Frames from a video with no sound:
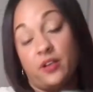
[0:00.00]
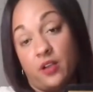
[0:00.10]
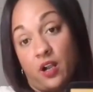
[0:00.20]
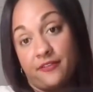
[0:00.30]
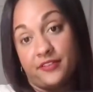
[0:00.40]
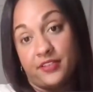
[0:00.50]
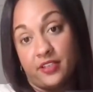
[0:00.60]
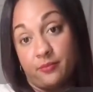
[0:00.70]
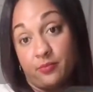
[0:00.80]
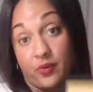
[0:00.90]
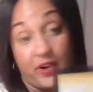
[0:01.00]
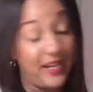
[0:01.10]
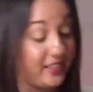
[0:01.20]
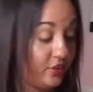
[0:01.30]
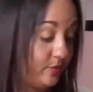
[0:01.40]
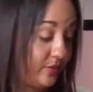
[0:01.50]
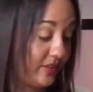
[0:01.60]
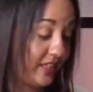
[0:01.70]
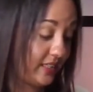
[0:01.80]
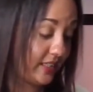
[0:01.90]
off in a brand new
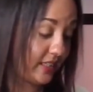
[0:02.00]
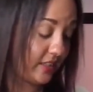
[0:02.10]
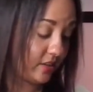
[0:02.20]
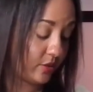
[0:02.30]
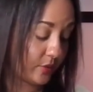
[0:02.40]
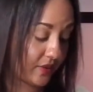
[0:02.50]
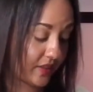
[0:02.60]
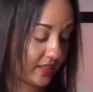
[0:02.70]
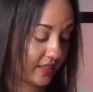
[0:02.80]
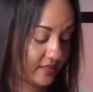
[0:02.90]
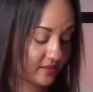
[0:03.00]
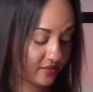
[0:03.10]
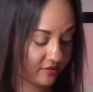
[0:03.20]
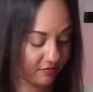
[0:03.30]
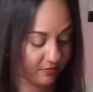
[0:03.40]
beginning here with that Ace of